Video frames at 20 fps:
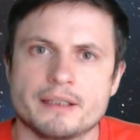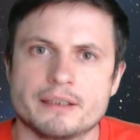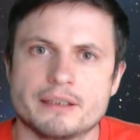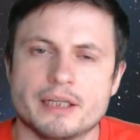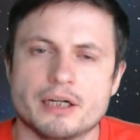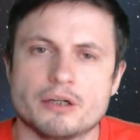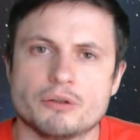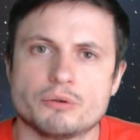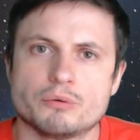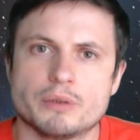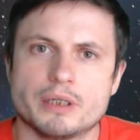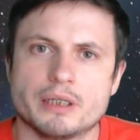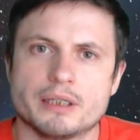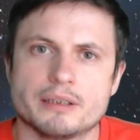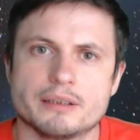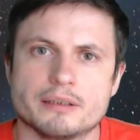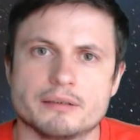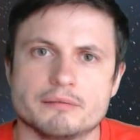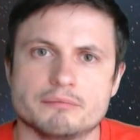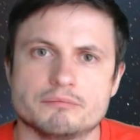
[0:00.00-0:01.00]
Now,
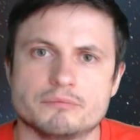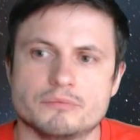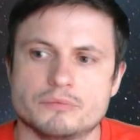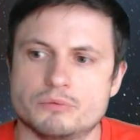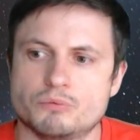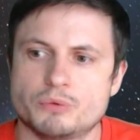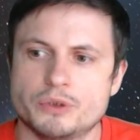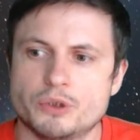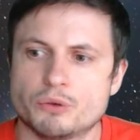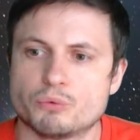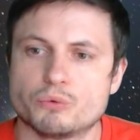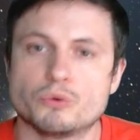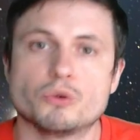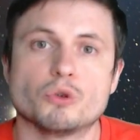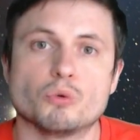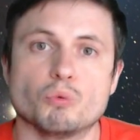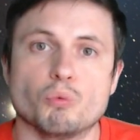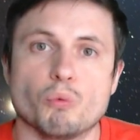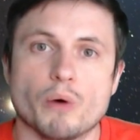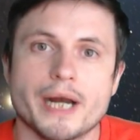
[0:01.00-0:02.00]
um, we don't
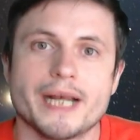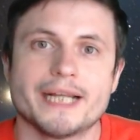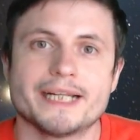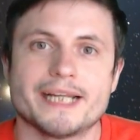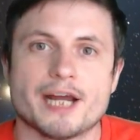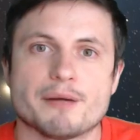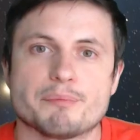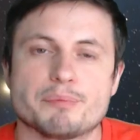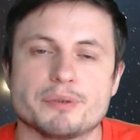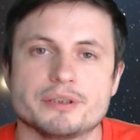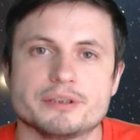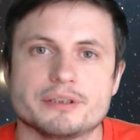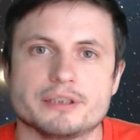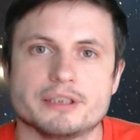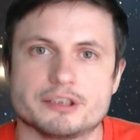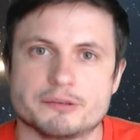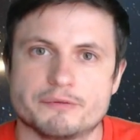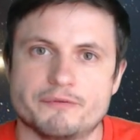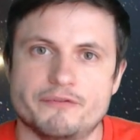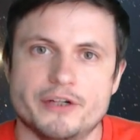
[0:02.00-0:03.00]
know why it happened.
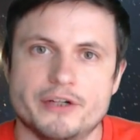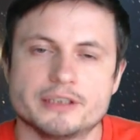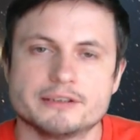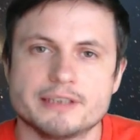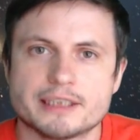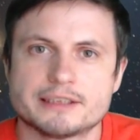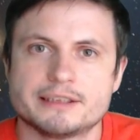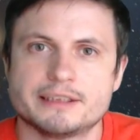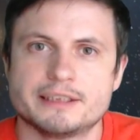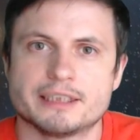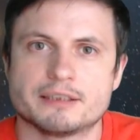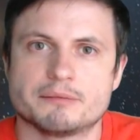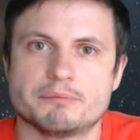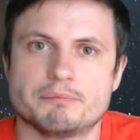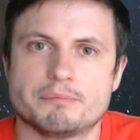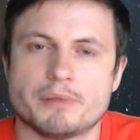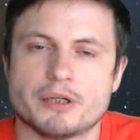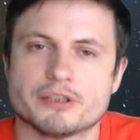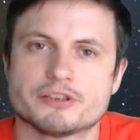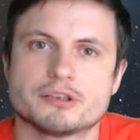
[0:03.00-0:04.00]
It's very likely that
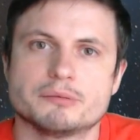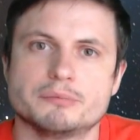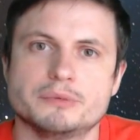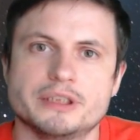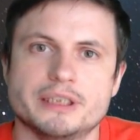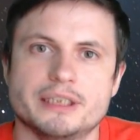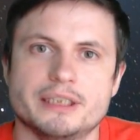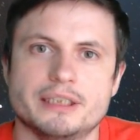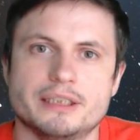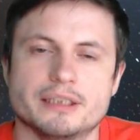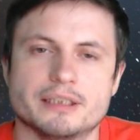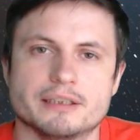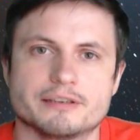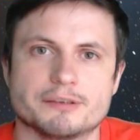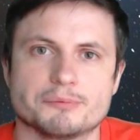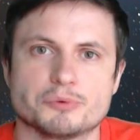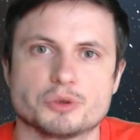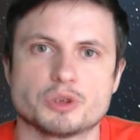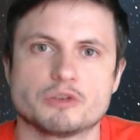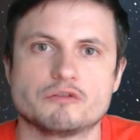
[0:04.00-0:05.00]
possibly
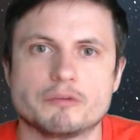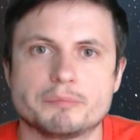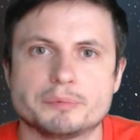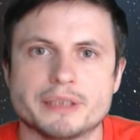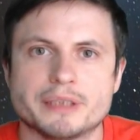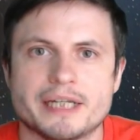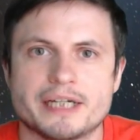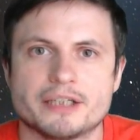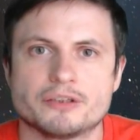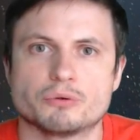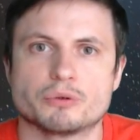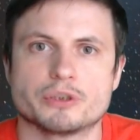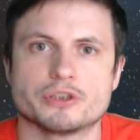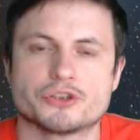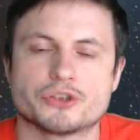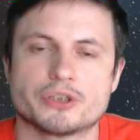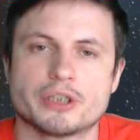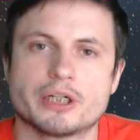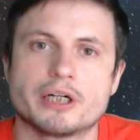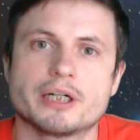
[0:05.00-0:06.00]
some sort of a planet or a
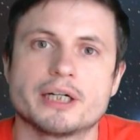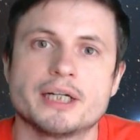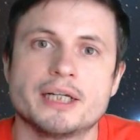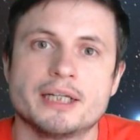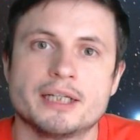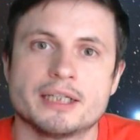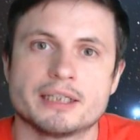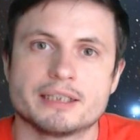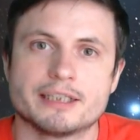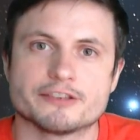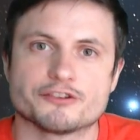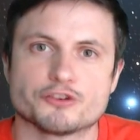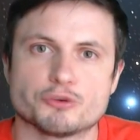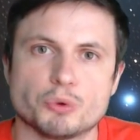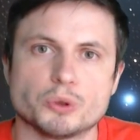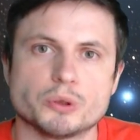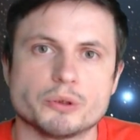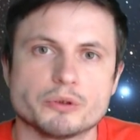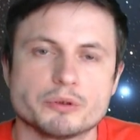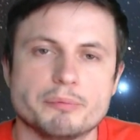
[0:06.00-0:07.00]
star got
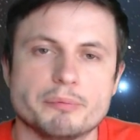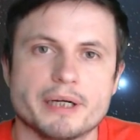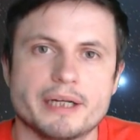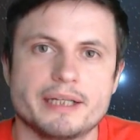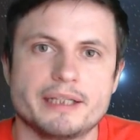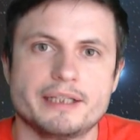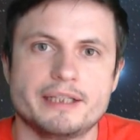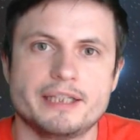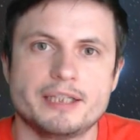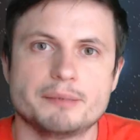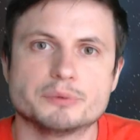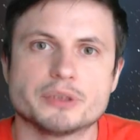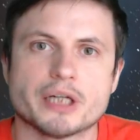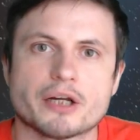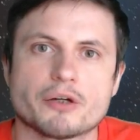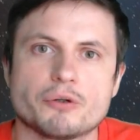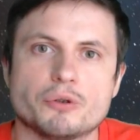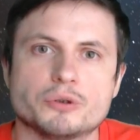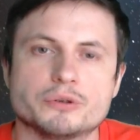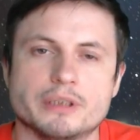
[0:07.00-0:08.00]
swallowed by the
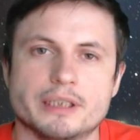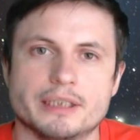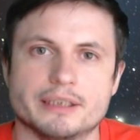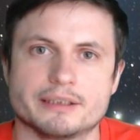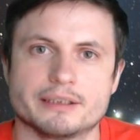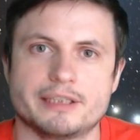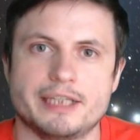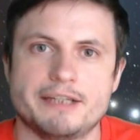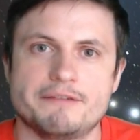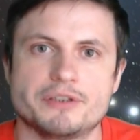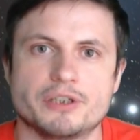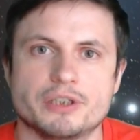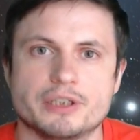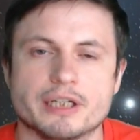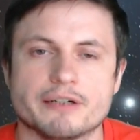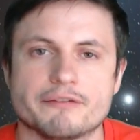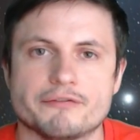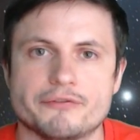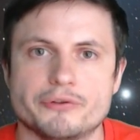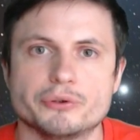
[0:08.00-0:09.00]
black hole and gave it
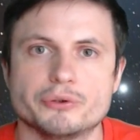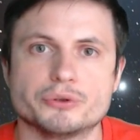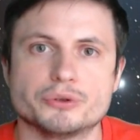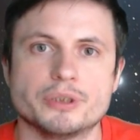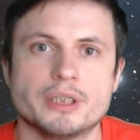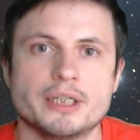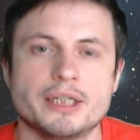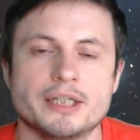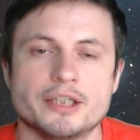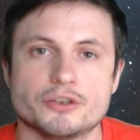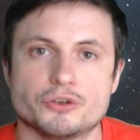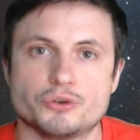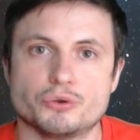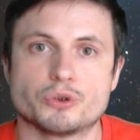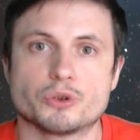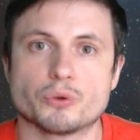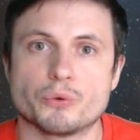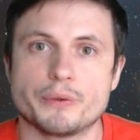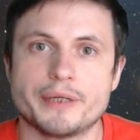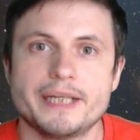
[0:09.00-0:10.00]
enough fuel to
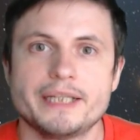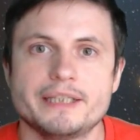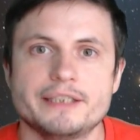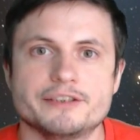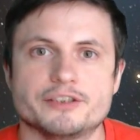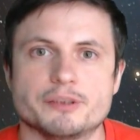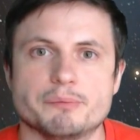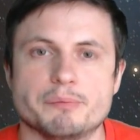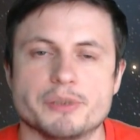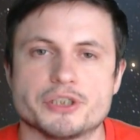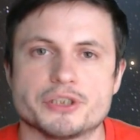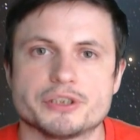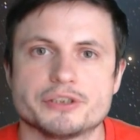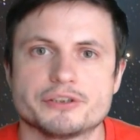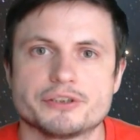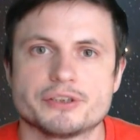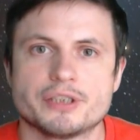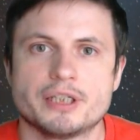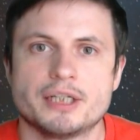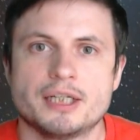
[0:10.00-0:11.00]
create these
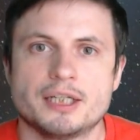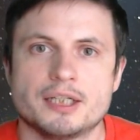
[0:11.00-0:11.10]
emissions.